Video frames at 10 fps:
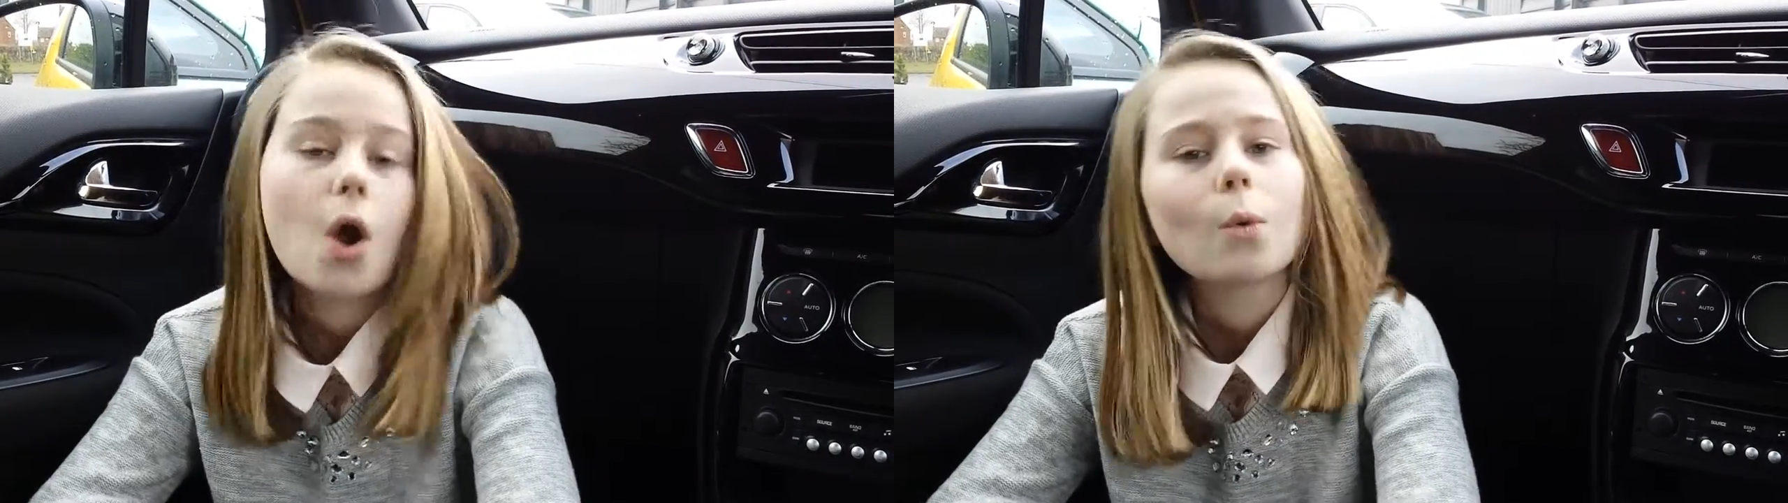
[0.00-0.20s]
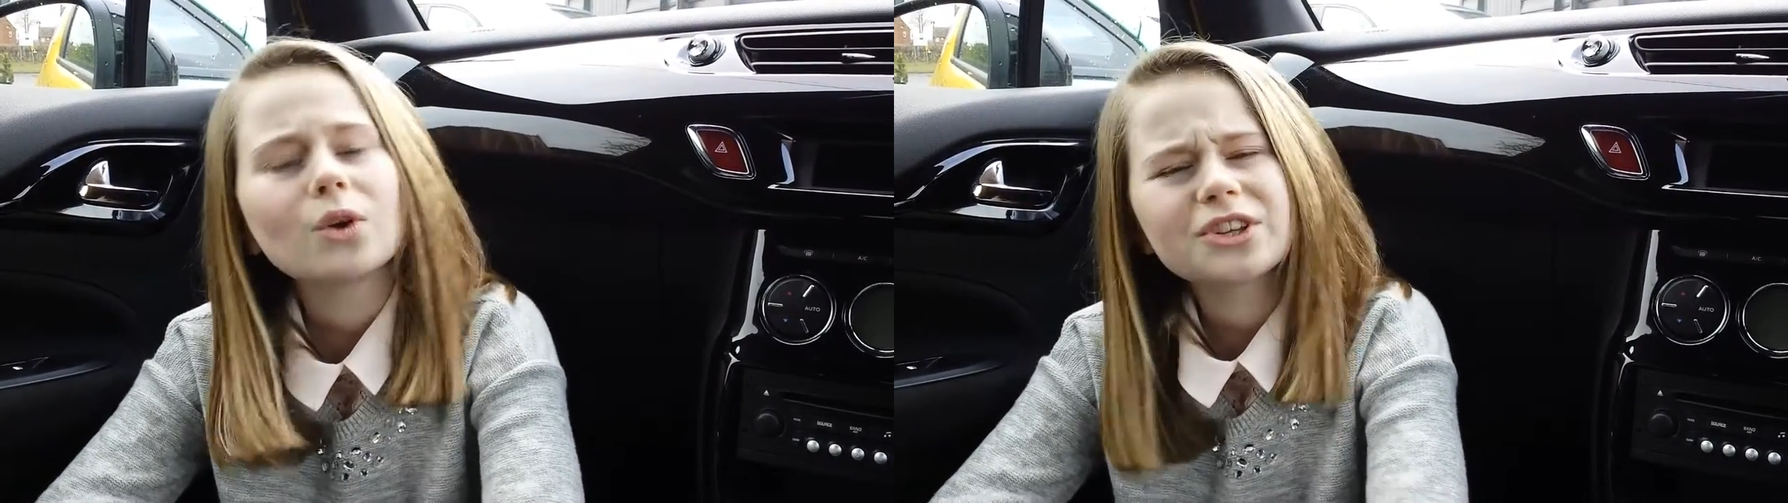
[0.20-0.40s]

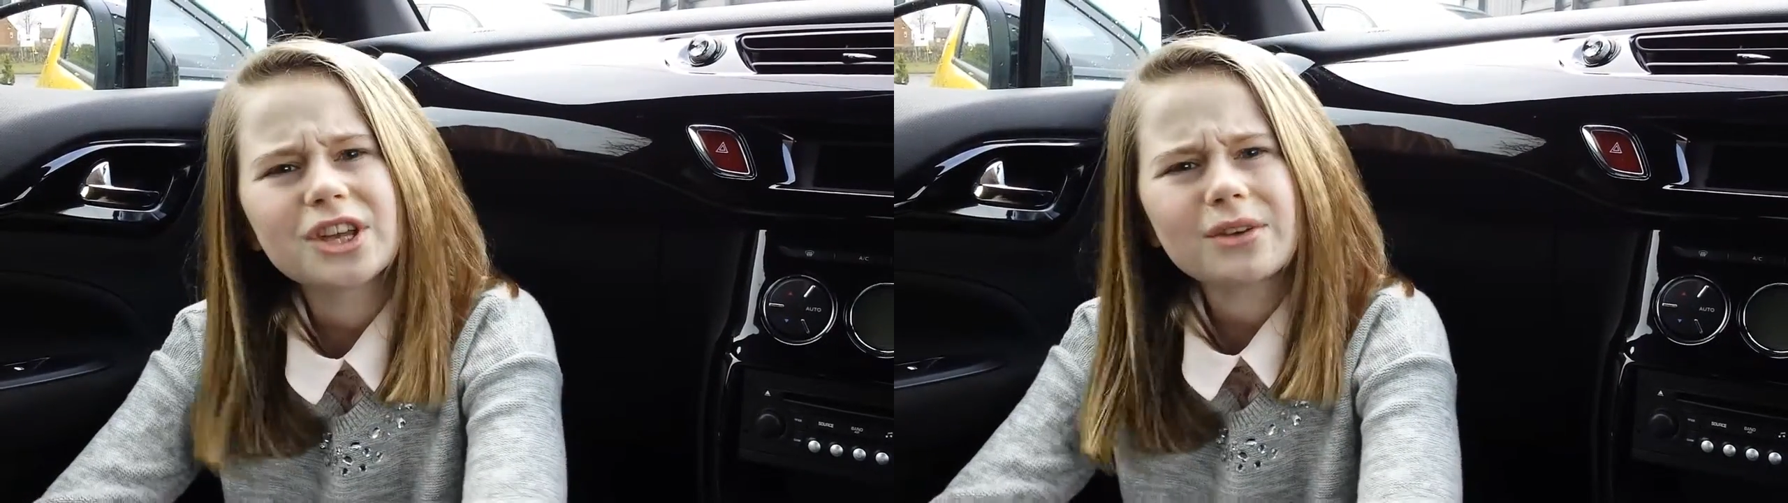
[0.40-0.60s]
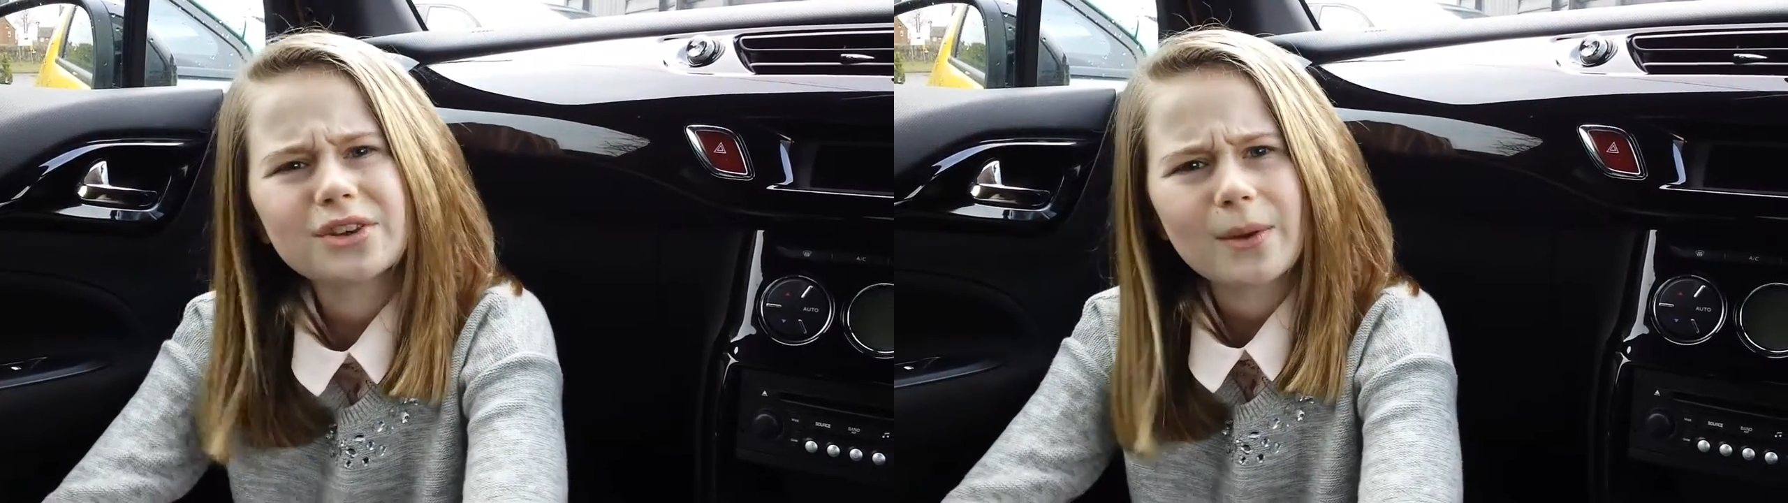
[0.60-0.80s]
What are
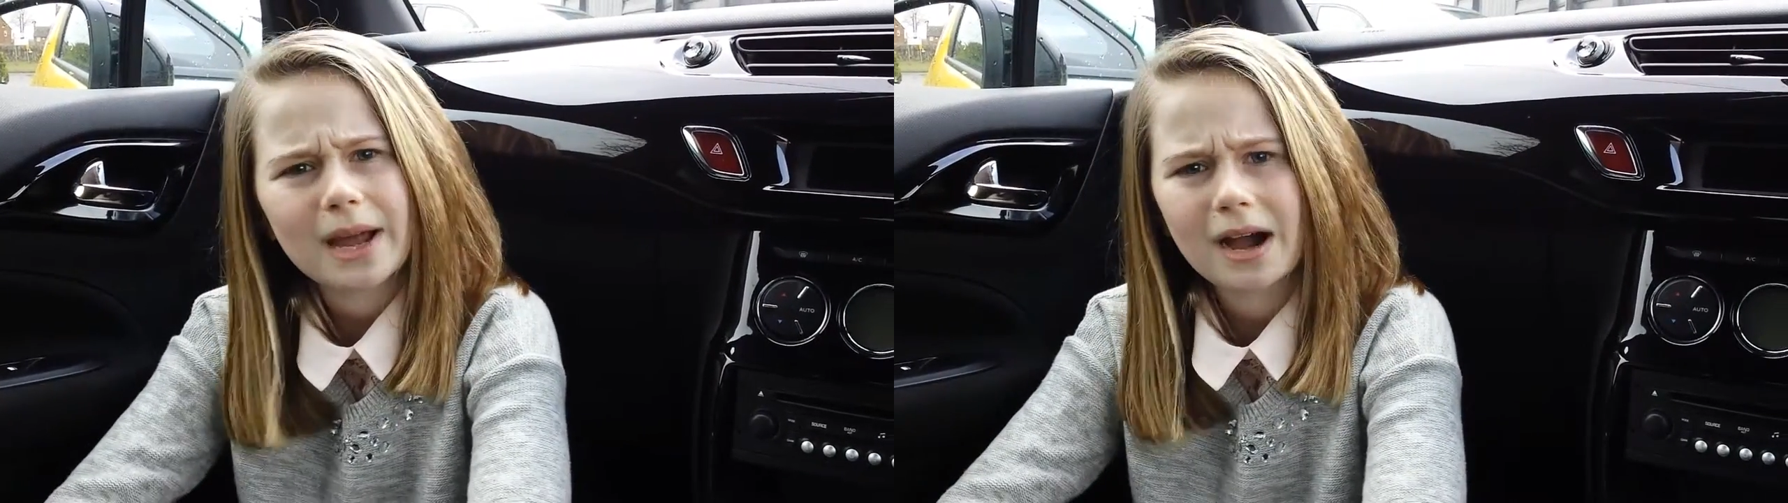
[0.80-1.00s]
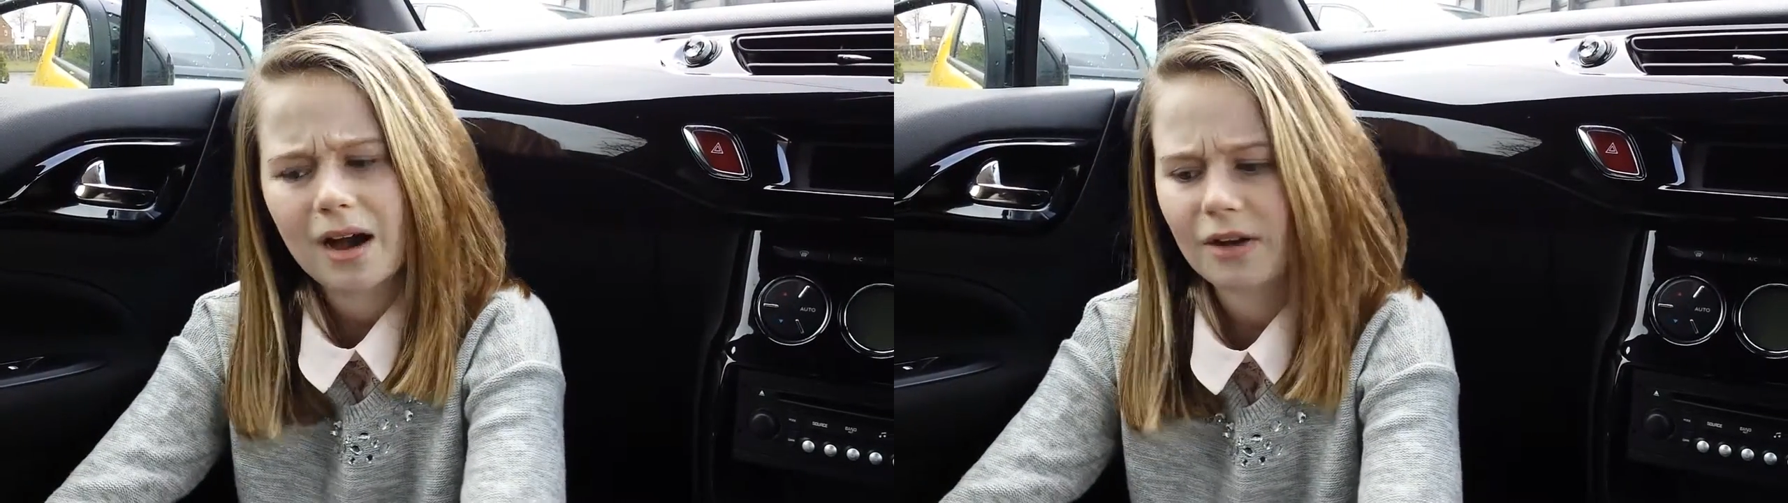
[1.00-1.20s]
you doing
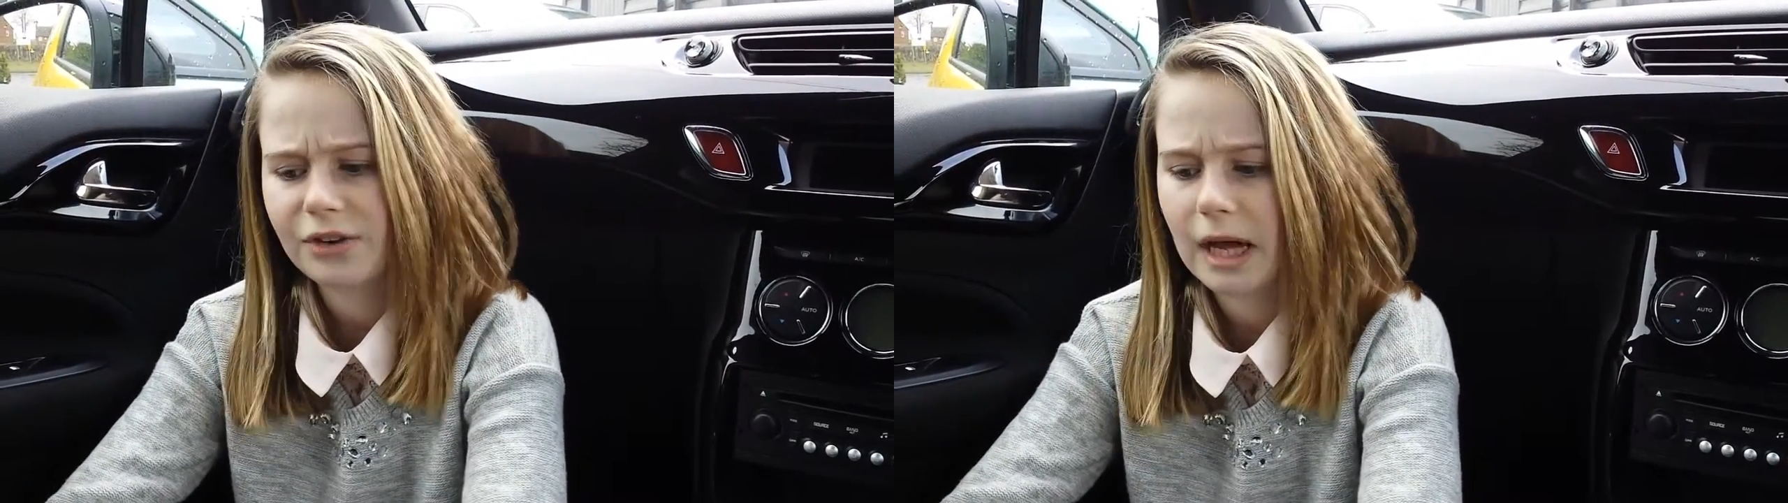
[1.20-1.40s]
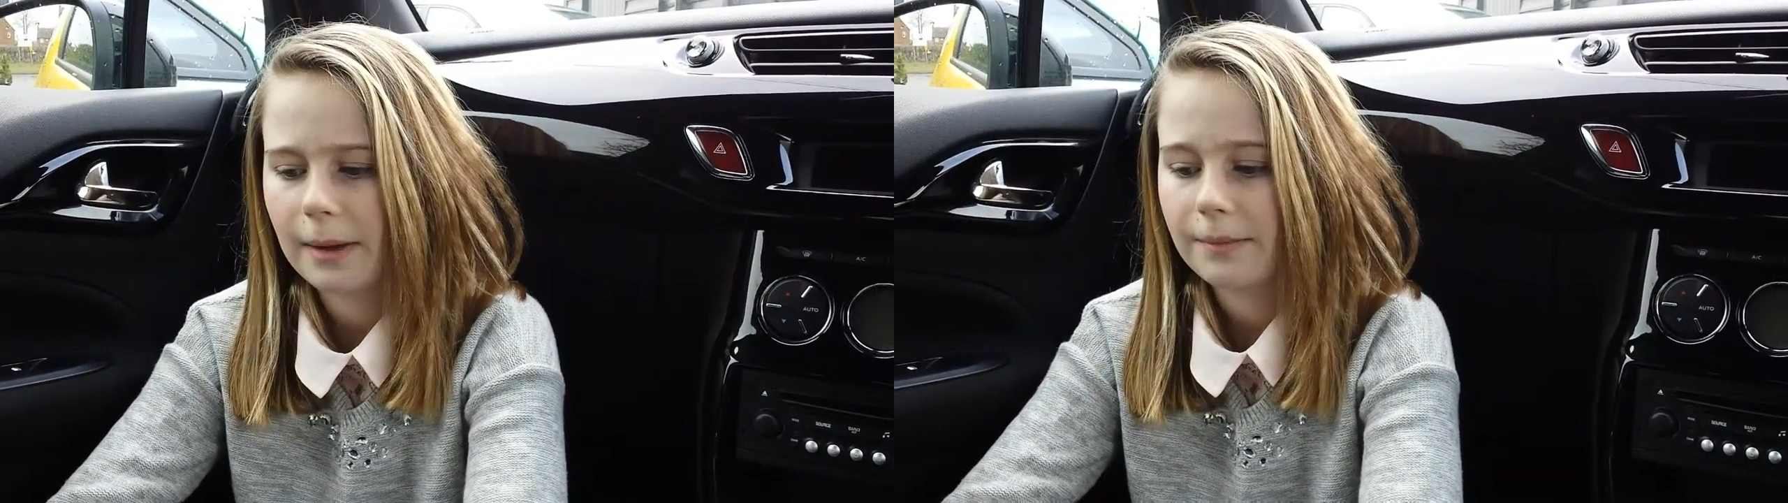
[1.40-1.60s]
at
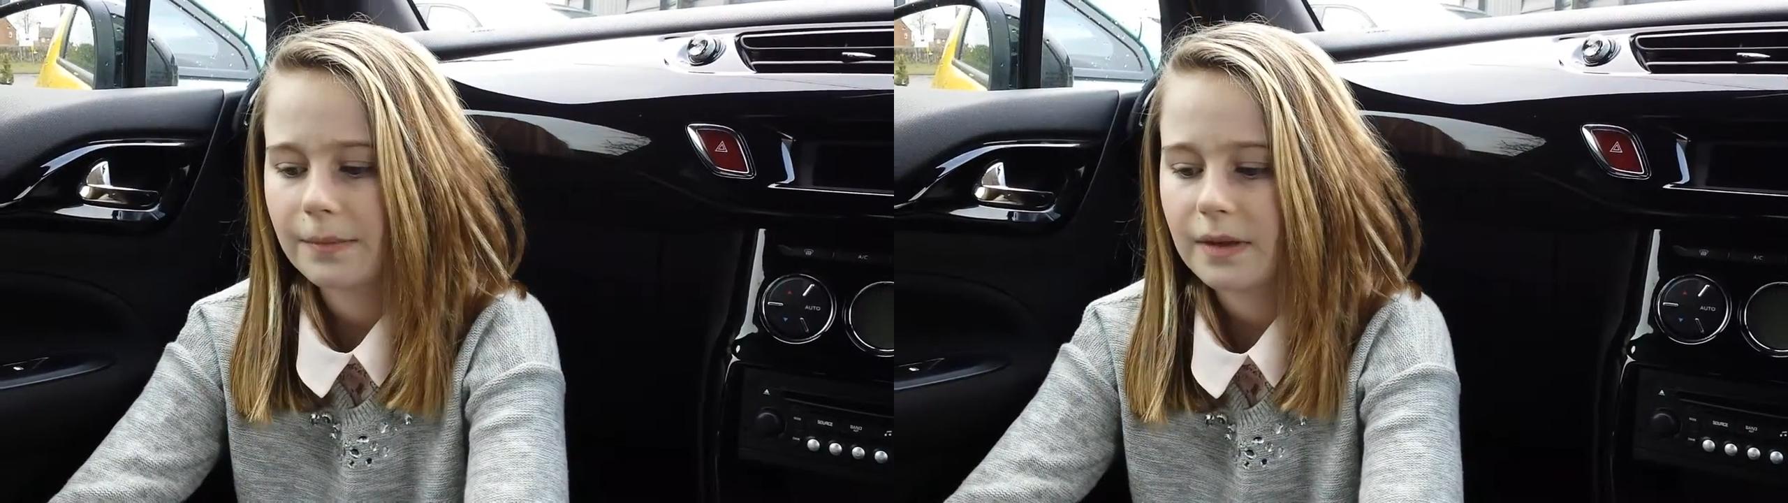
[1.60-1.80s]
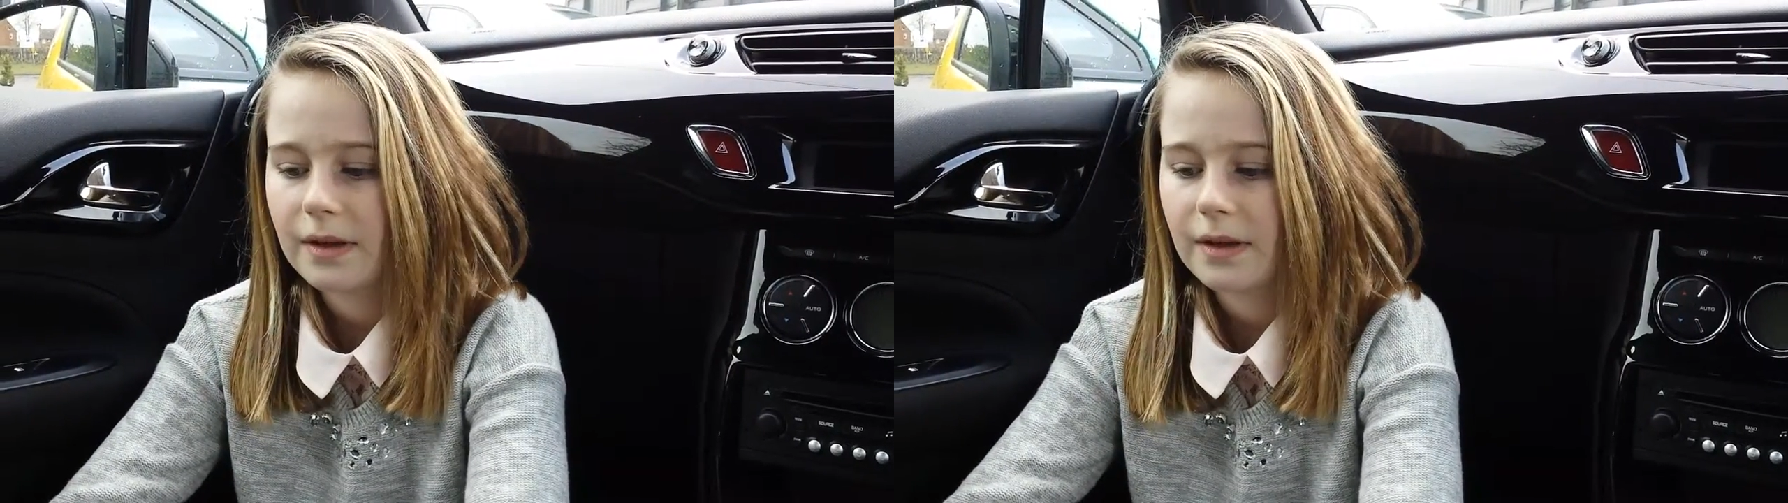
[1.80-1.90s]
half-term?